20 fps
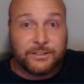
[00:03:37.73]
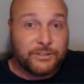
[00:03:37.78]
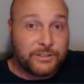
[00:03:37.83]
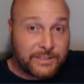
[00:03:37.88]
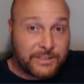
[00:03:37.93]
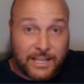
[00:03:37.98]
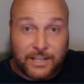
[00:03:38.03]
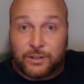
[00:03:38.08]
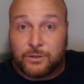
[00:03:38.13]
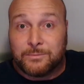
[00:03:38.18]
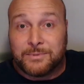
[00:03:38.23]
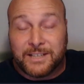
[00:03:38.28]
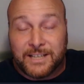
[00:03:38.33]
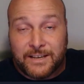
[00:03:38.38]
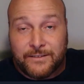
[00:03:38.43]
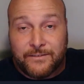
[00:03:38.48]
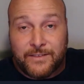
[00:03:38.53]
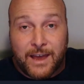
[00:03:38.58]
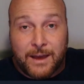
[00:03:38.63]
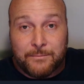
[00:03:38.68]
Can you
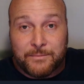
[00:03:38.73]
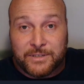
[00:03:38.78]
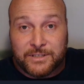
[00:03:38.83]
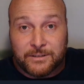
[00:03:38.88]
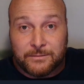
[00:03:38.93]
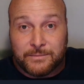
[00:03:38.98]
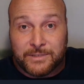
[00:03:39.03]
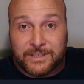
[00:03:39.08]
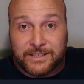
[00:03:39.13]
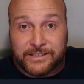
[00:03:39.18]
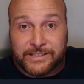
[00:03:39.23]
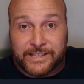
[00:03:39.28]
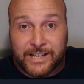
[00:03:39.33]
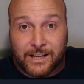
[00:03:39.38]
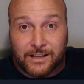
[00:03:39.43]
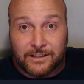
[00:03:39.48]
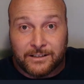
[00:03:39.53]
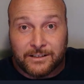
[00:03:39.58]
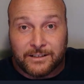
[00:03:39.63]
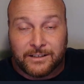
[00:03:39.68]
believe that, Mr. and Mrs.
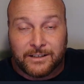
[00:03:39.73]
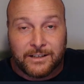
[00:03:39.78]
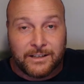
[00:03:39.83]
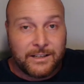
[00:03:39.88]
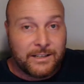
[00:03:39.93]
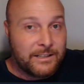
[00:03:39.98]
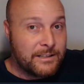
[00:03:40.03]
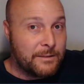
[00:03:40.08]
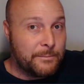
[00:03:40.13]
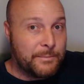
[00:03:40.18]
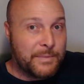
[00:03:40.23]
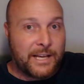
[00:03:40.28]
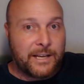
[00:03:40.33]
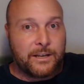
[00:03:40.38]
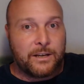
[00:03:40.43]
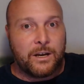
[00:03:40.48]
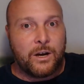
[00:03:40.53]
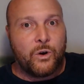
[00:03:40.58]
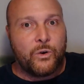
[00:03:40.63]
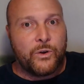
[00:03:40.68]
Seller? And like,
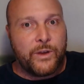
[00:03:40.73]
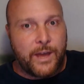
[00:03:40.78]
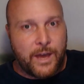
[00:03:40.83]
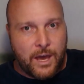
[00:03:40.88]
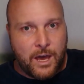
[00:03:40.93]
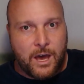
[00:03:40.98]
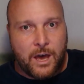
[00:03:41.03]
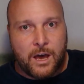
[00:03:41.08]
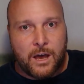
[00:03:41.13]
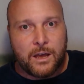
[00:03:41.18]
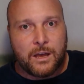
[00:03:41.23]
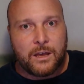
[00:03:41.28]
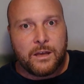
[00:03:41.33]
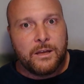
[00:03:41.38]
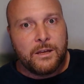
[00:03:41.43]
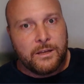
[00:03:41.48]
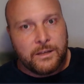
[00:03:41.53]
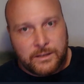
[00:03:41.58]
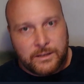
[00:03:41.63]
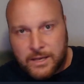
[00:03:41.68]
oh yeah,
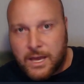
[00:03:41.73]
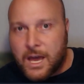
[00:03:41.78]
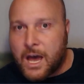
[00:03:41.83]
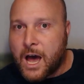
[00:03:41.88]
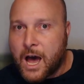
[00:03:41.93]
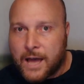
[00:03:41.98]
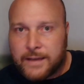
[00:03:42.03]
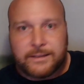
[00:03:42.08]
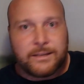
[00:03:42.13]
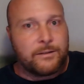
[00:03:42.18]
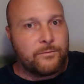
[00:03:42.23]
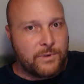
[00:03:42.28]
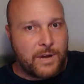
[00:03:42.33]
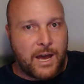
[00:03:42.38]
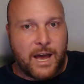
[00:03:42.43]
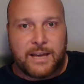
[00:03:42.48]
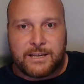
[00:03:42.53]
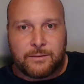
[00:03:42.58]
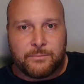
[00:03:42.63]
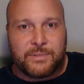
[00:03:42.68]
I can
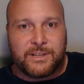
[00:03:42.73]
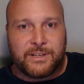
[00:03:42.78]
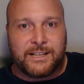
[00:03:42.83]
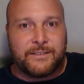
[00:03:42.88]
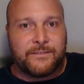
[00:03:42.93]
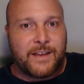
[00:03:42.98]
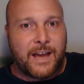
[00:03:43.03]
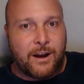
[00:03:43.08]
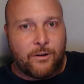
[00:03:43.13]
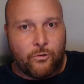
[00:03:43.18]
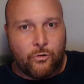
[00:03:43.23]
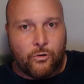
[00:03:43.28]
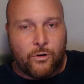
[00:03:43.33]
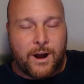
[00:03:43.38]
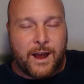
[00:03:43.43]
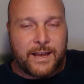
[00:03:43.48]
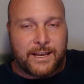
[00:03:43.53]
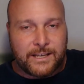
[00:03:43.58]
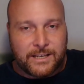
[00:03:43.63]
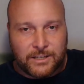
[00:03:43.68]
believe that,
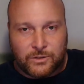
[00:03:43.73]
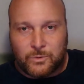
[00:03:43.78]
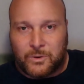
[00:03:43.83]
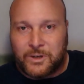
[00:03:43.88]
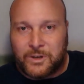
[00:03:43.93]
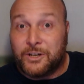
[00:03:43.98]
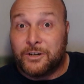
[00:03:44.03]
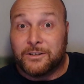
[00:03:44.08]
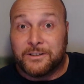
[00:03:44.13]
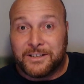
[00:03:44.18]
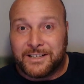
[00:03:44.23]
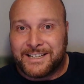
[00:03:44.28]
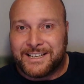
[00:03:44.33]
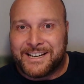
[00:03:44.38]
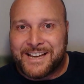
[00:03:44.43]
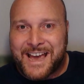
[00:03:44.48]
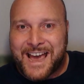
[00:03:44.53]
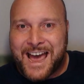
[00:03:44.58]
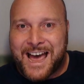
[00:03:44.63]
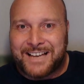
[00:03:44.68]
right? Because when you're looking
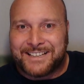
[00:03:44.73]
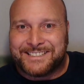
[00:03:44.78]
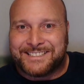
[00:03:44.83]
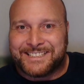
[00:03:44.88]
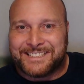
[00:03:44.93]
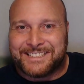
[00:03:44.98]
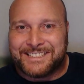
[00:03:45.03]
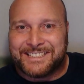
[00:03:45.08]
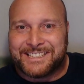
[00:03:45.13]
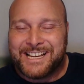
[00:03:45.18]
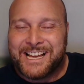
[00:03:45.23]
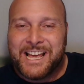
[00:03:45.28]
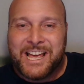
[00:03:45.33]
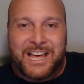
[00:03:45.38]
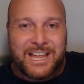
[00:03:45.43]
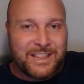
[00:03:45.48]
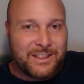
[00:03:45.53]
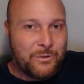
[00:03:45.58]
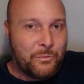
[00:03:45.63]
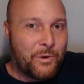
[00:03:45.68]
at houses,
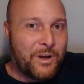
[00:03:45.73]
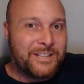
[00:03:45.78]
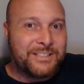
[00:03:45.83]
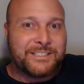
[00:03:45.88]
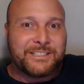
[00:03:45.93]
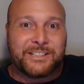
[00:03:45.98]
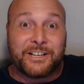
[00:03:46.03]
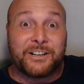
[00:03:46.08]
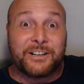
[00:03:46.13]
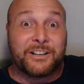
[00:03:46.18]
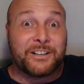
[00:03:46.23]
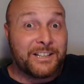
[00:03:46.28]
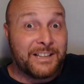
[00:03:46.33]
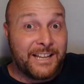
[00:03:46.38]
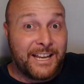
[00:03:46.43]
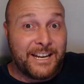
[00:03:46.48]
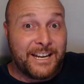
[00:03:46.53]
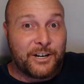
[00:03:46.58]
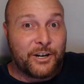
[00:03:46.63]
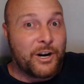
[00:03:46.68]
the ones that are
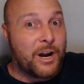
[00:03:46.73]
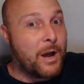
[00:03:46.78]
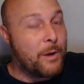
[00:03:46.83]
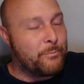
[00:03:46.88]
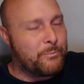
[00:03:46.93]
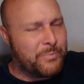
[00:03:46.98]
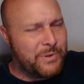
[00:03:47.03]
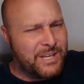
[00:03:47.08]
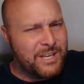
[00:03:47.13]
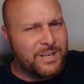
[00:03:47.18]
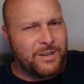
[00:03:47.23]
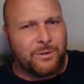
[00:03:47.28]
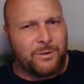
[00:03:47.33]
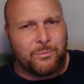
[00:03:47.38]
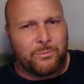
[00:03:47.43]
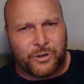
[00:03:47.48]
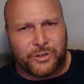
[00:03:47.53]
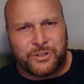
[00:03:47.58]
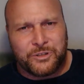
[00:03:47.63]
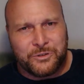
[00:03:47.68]
cleaner appeal
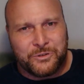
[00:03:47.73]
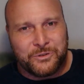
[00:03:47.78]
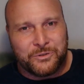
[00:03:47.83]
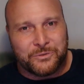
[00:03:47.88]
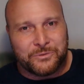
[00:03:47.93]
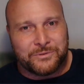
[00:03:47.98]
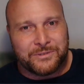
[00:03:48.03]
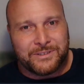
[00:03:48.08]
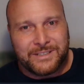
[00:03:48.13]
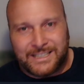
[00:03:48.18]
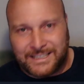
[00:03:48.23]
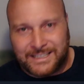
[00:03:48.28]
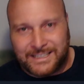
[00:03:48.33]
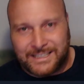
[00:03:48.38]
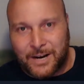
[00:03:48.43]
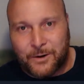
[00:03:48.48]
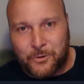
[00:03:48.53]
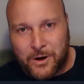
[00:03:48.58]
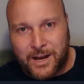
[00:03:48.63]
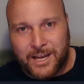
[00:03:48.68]
more to you. Is
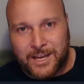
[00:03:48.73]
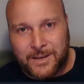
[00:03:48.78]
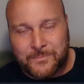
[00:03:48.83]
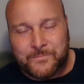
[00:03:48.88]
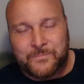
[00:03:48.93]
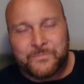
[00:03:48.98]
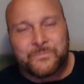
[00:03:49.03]
that right?